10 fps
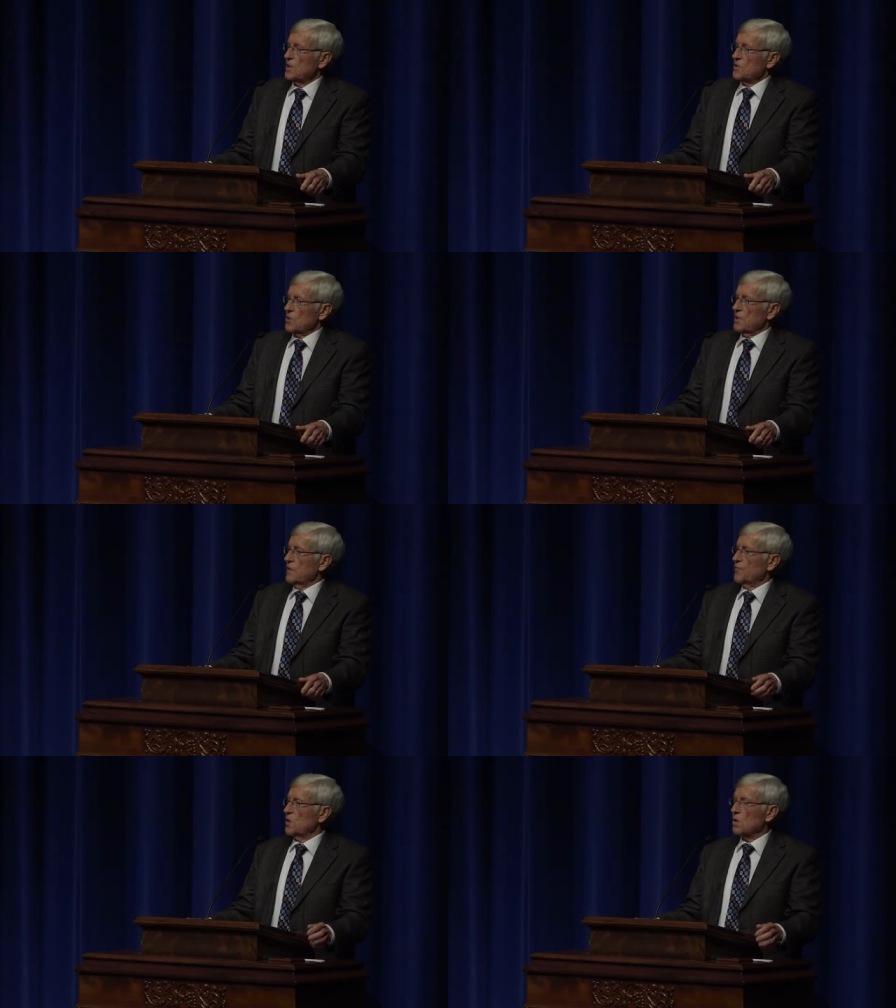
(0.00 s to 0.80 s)
So
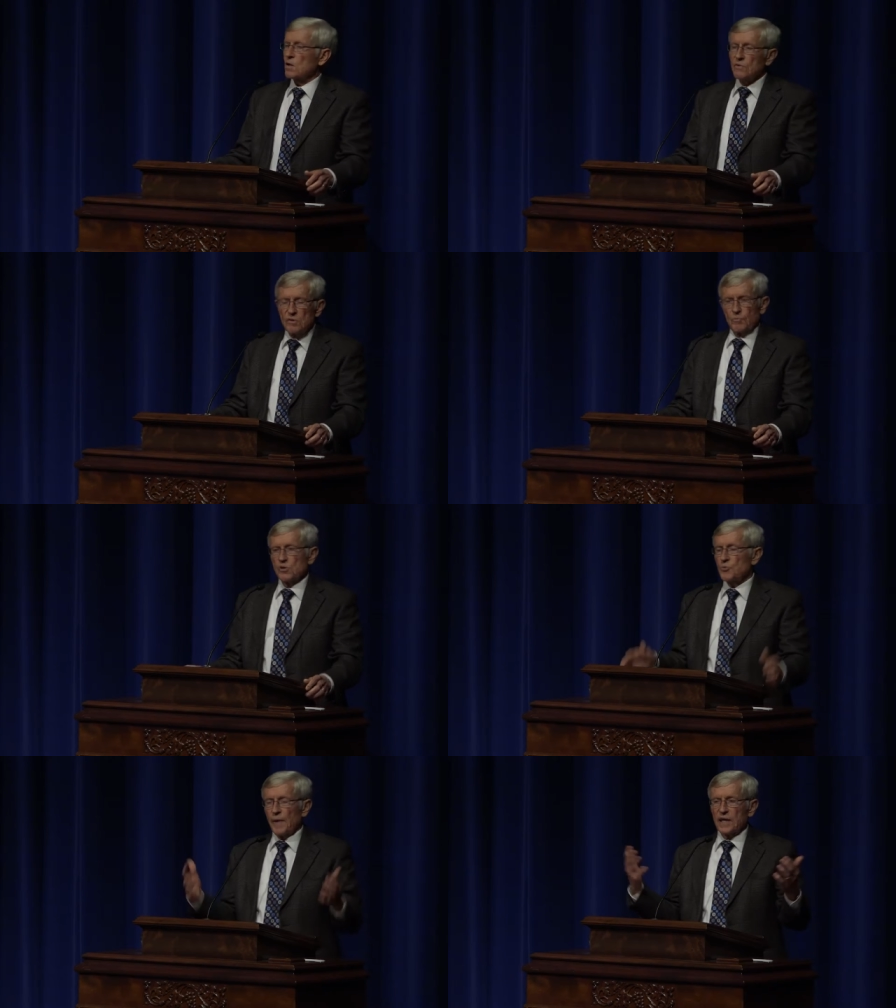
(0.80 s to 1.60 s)
if your
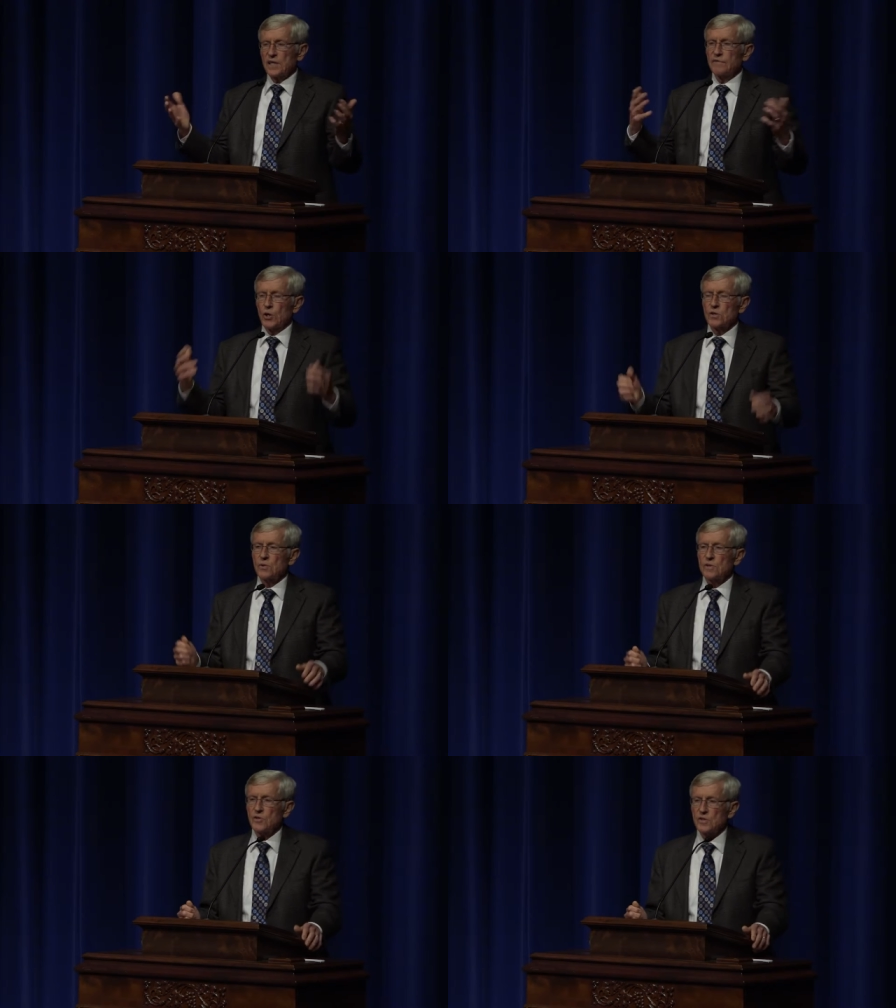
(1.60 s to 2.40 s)
perspective, your
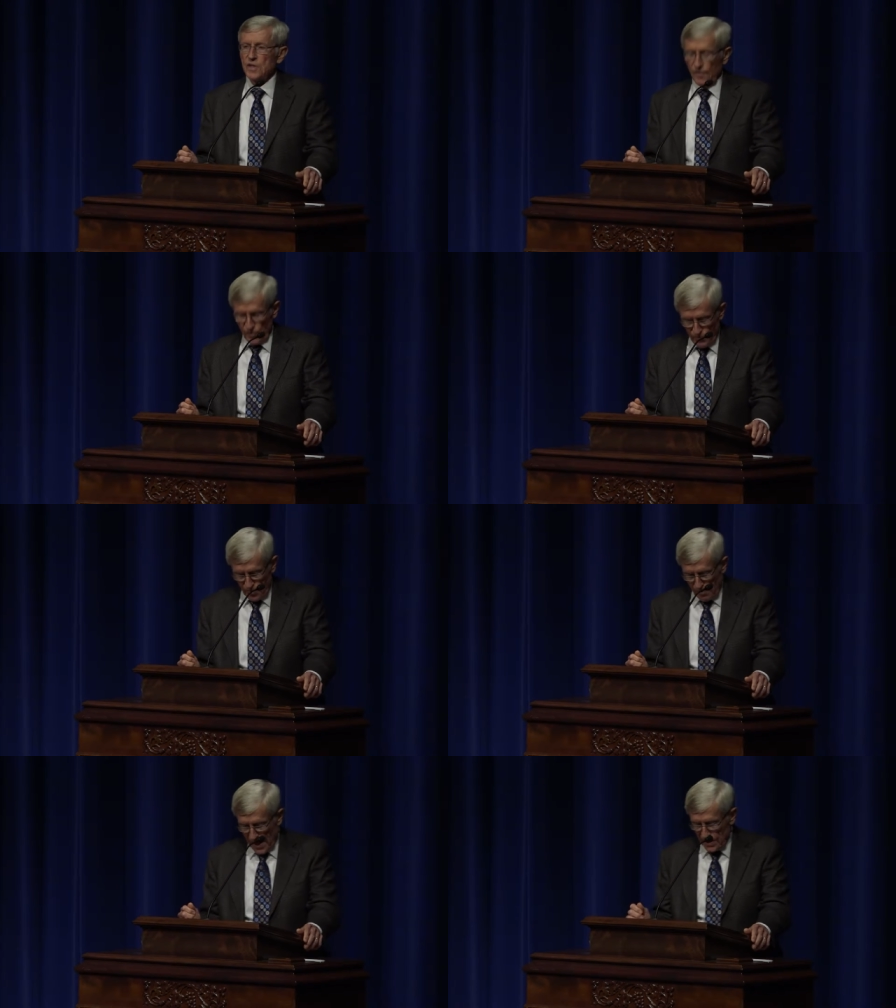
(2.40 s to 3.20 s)
truth is different
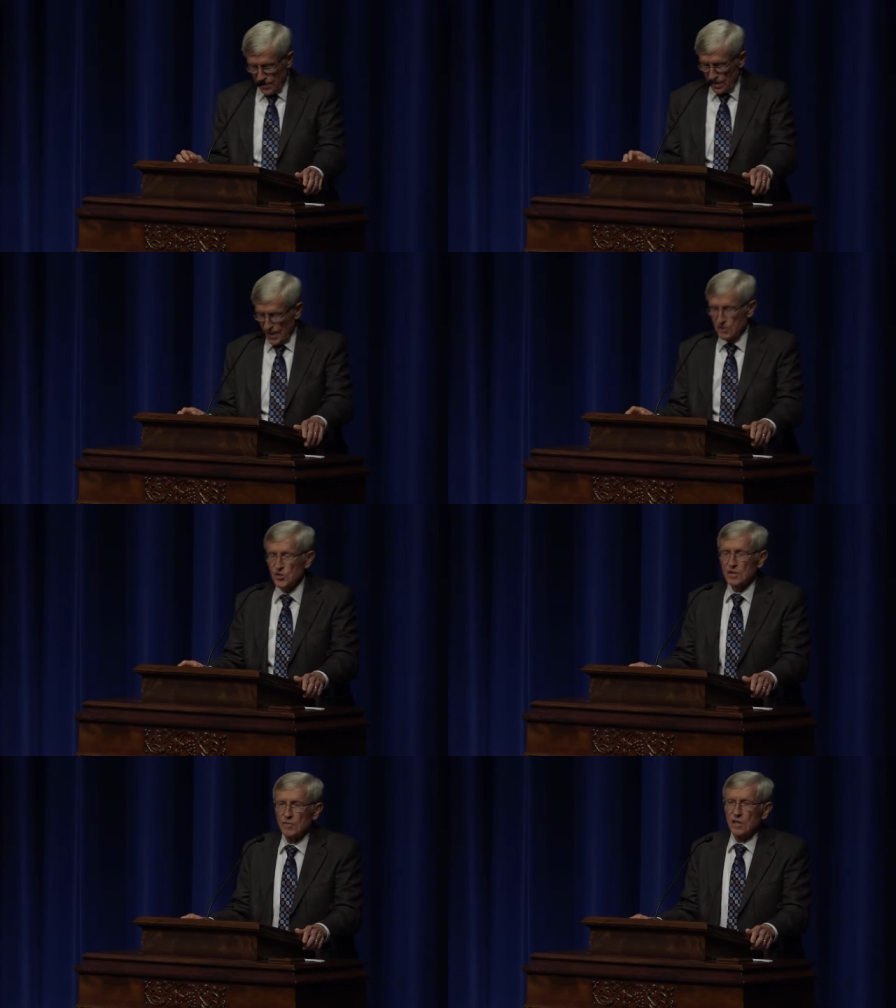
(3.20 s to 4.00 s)
from mine, then
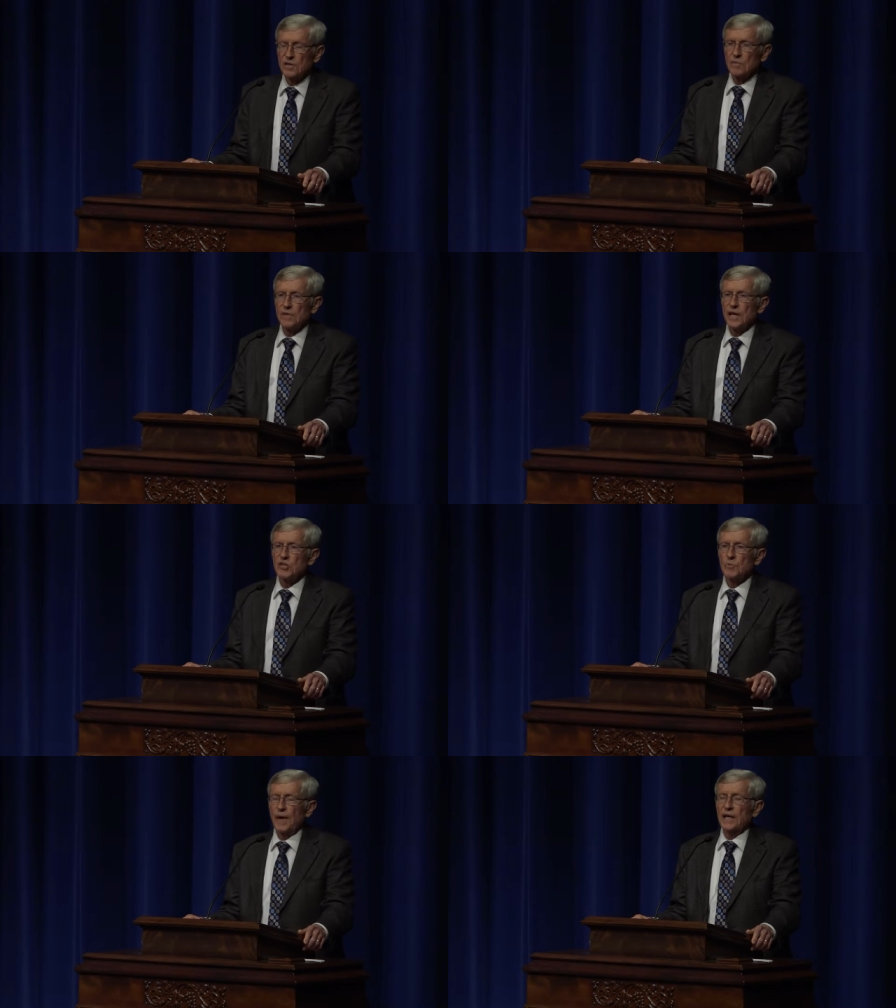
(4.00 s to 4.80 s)
that's to, to be
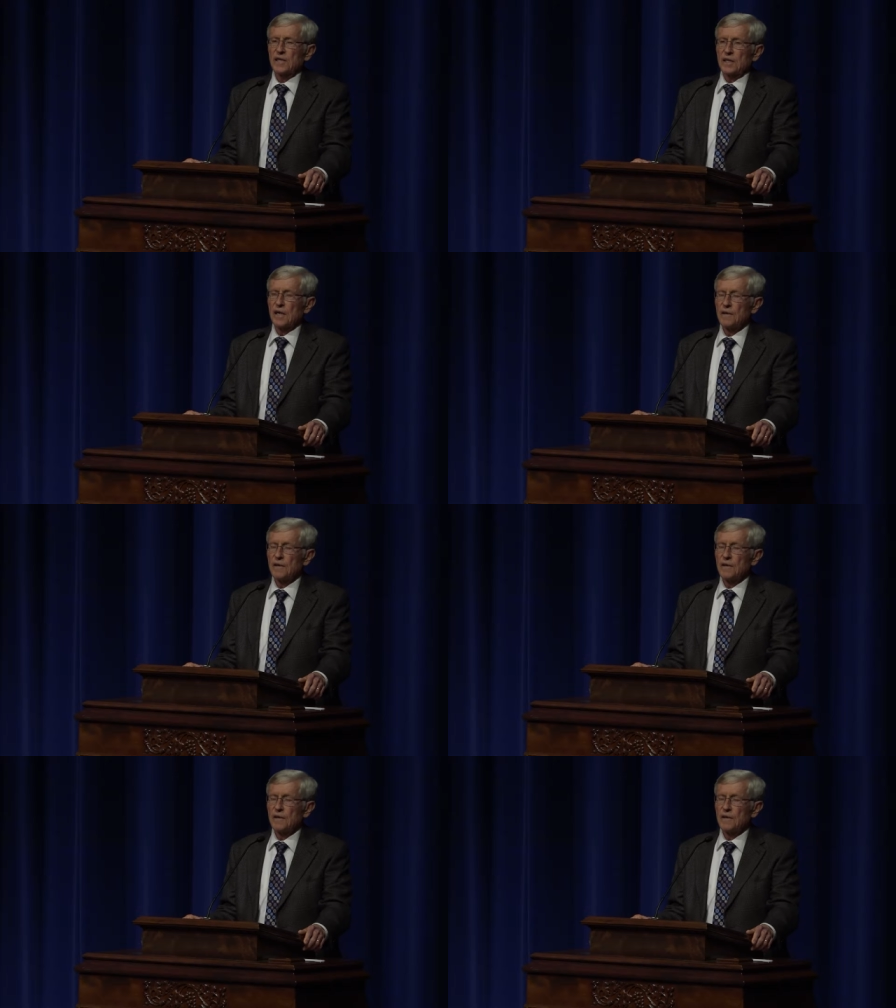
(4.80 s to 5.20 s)
expected.